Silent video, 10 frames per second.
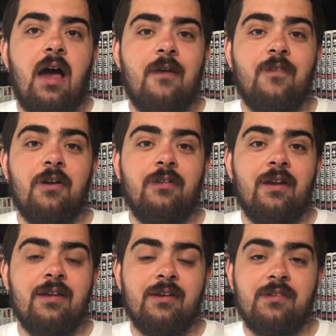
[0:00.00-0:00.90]
I found a lot
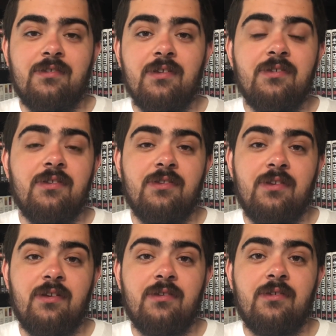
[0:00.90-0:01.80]
of
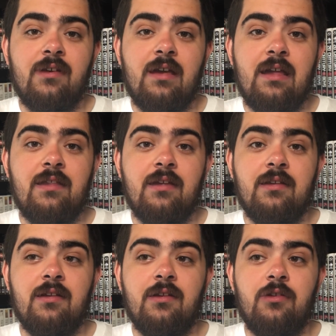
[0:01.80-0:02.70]
inconsistencies, and
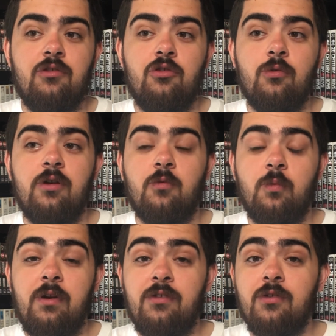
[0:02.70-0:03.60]
then doing
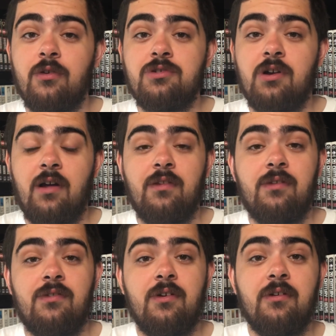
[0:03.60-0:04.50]
research on
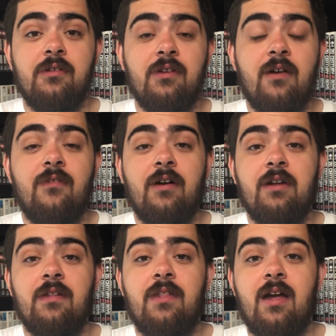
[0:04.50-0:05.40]
this series, I found
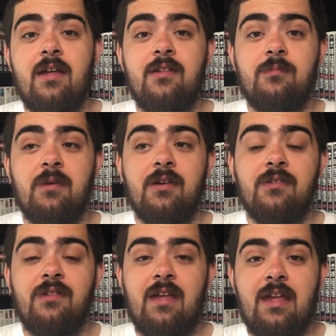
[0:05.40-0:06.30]
out that it's
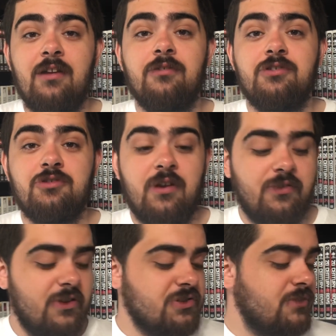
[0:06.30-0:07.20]
because the English
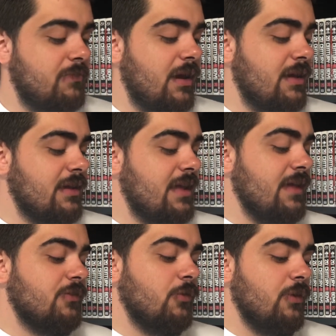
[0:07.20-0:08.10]
translation by
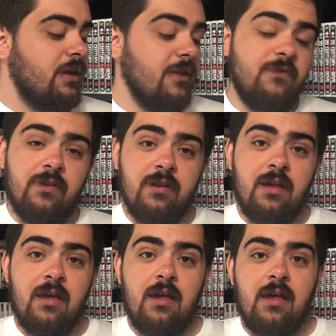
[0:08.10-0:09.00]
Keith Giffen
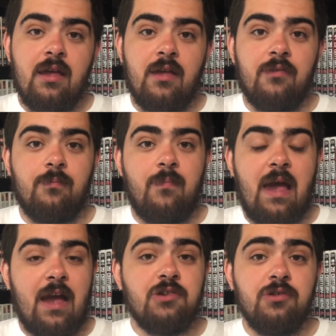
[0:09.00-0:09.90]
is
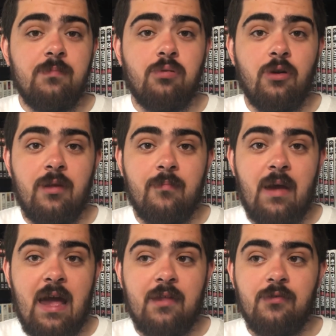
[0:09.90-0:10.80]
actually pretty
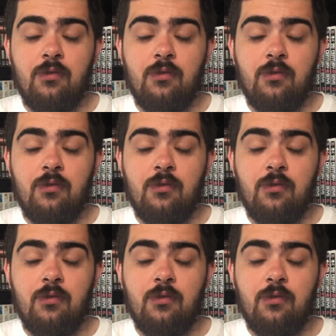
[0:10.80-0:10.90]
bad.